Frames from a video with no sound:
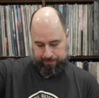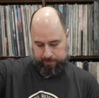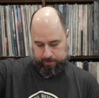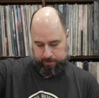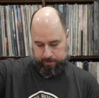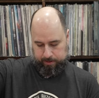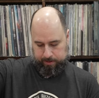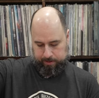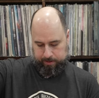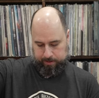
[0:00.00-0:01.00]

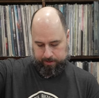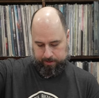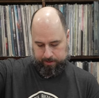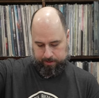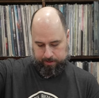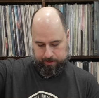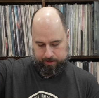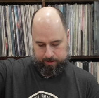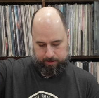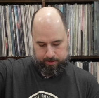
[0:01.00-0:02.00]
Nothing is said.